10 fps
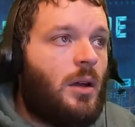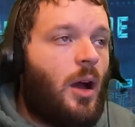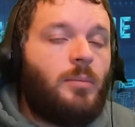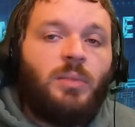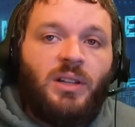
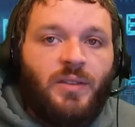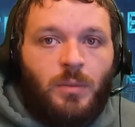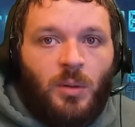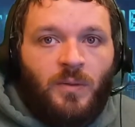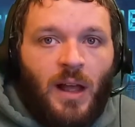
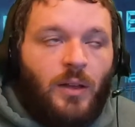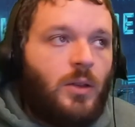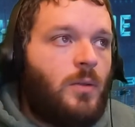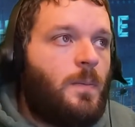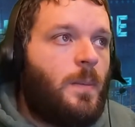unbelievable
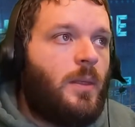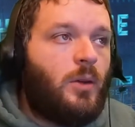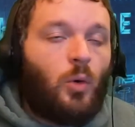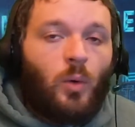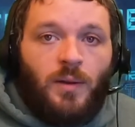value,
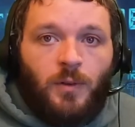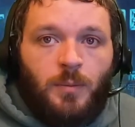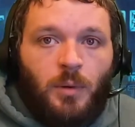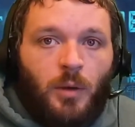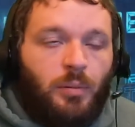great
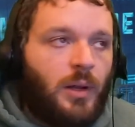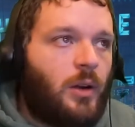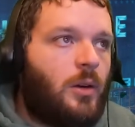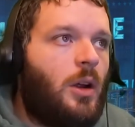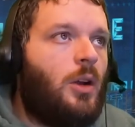football
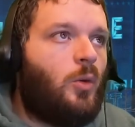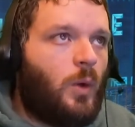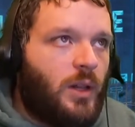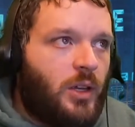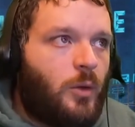player,
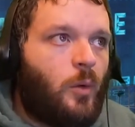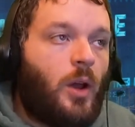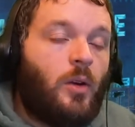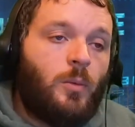really good runner.